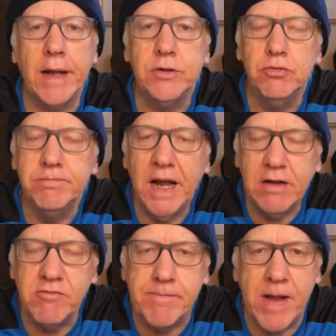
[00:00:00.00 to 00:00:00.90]
you
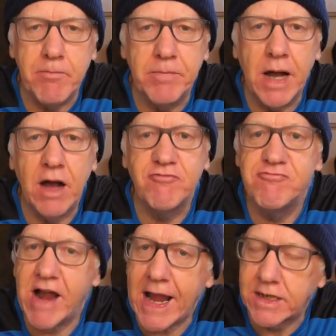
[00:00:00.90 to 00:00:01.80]
may remember
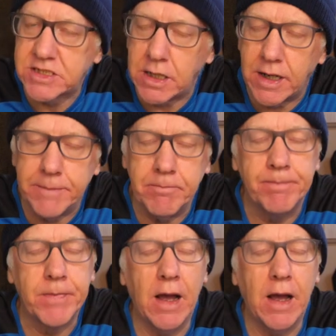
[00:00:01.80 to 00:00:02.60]
Ragtime.